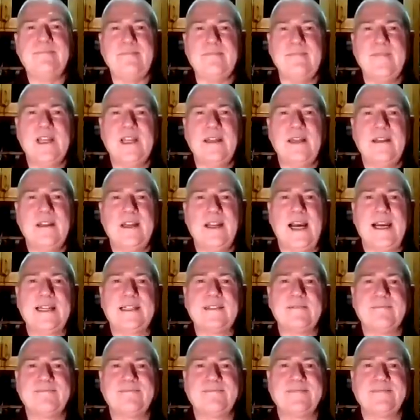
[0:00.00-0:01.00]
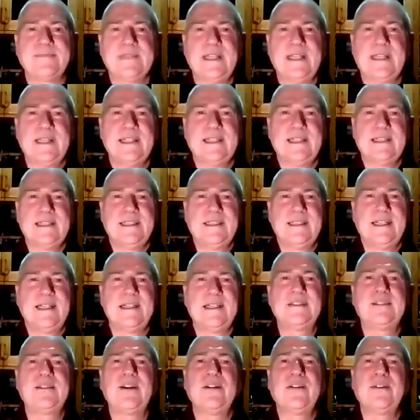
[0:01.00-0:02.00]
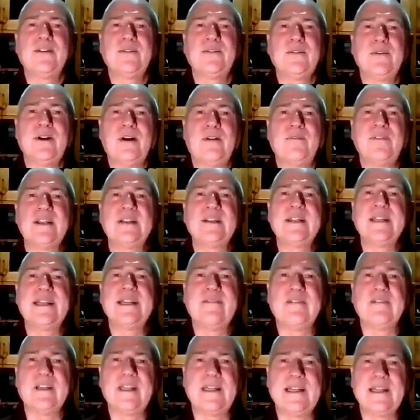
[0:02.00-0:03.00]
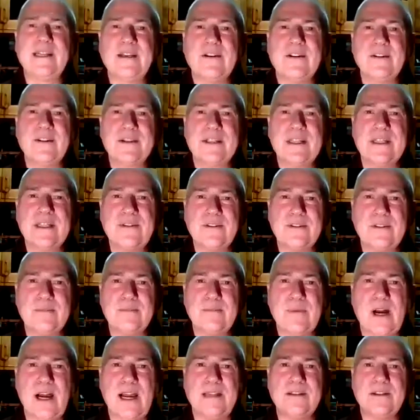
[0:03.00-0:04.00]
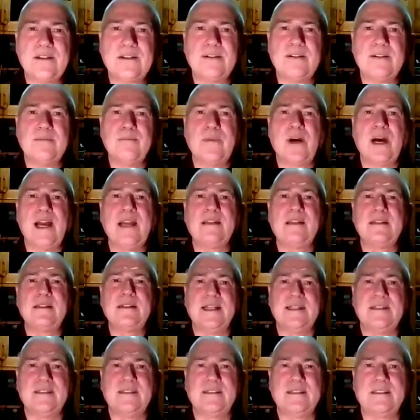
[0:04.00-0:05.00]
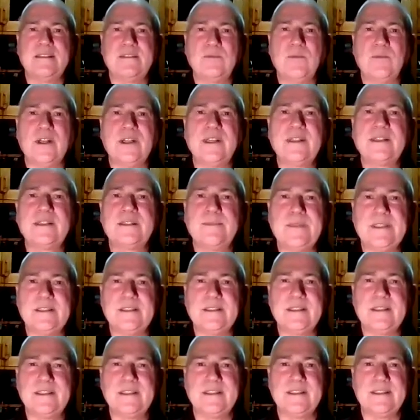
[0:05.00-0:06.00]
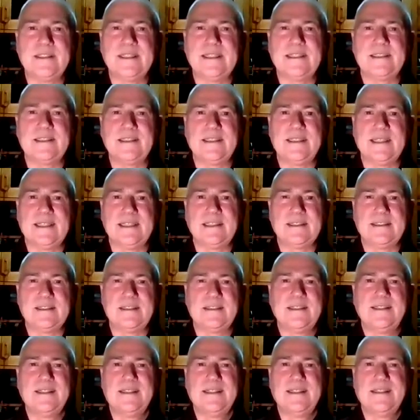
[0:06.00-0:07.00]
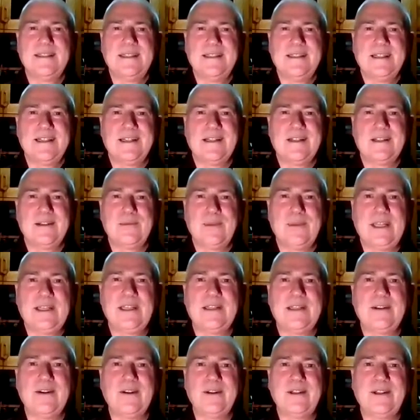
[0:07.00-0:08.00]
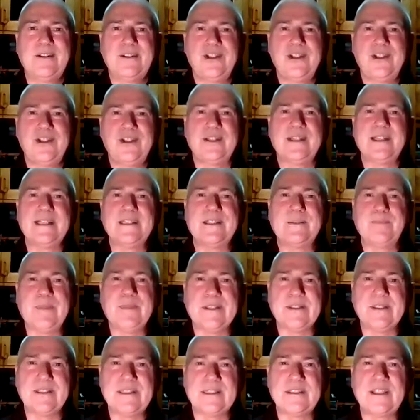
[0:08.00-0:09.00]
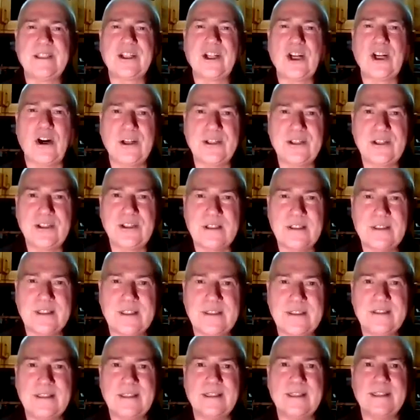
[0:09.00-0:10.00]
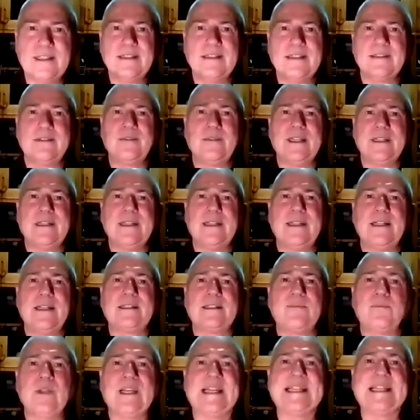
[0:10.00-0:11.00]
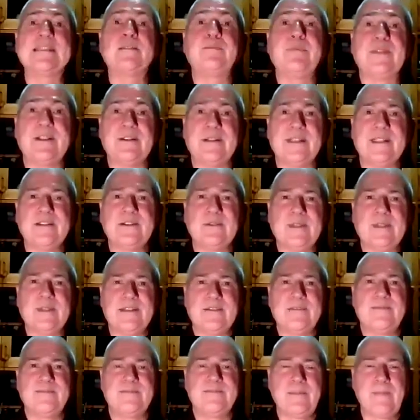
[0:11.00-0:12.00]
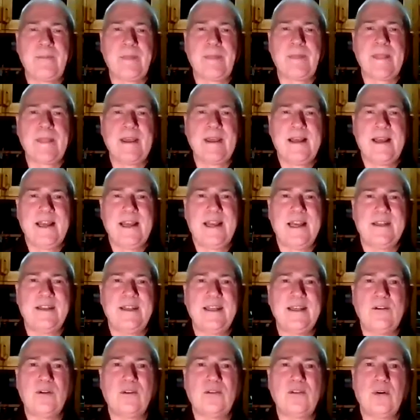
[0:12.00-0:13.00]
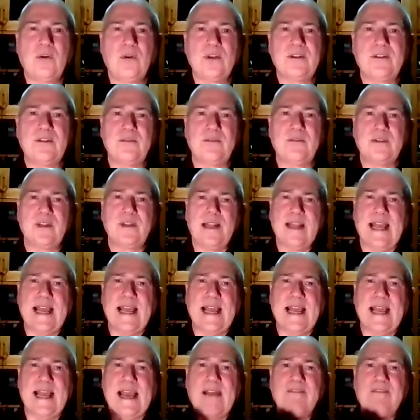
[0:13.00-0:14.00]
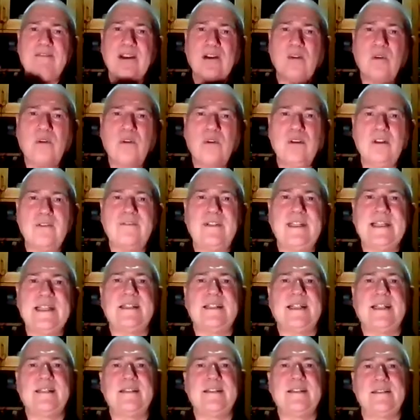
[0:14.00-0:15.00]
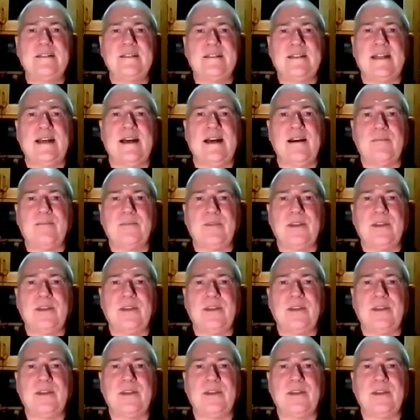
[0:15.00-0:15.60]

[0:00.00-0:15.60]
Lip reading: and the like. And so obviously everything goes into the mind. So the mind sense is what experiences these things. We cannot just experience, it's a consciousness that we experience with. And then of course, having all of these senses calmed,